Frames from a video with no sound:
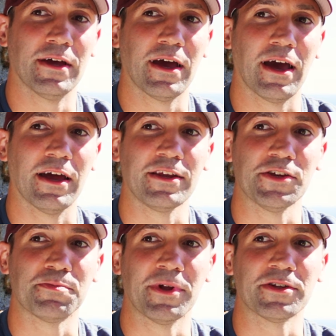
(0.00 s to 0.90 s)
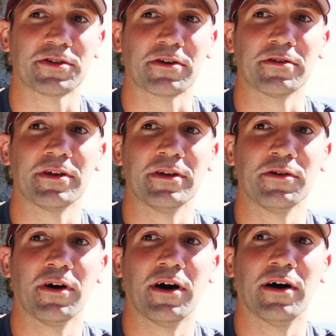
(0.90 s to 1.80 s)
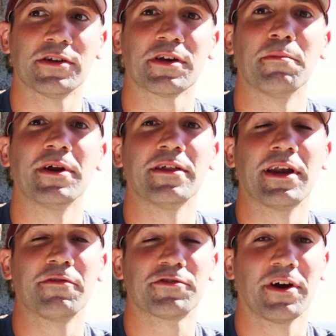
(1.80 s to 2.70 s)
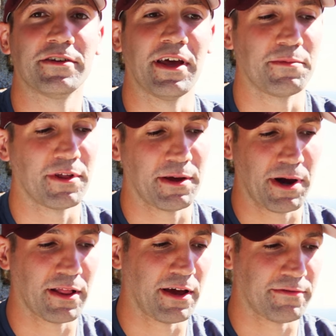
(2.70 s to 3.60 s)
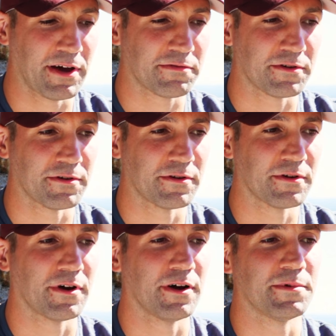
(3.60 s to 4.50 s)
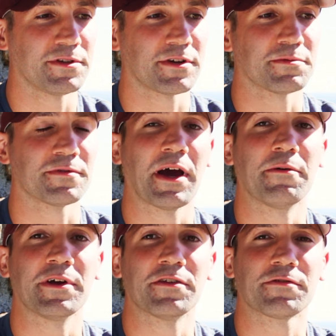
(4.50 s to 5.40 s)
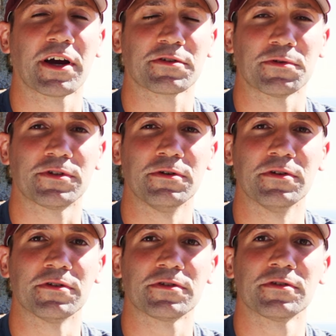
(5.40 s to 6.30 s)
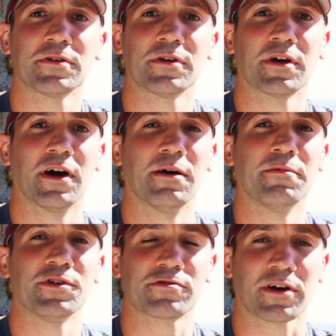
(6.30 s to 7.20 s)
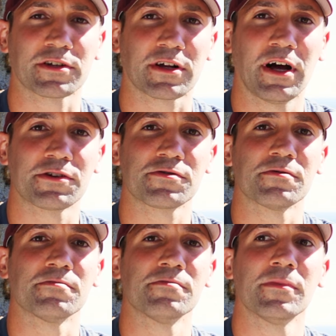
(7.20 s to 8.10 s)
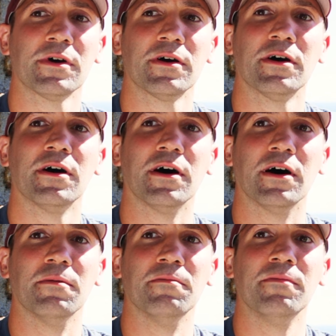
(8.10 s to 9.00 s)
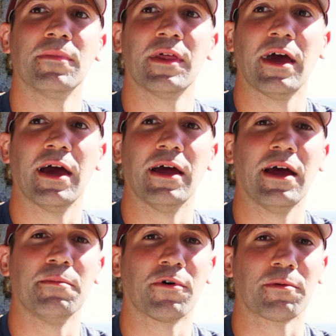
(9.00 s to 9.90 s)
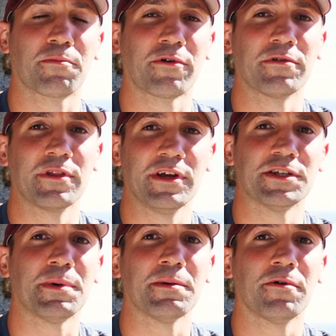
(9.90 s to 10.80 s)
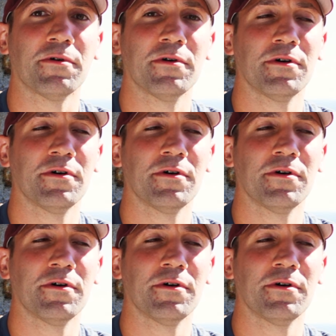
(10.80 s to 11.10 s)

and he's been certainly uh, somebody that I've tried to emulate my life after um, in terms of how he interacts with students, um, instructs the classroom, um, and, and, more importantly, leads people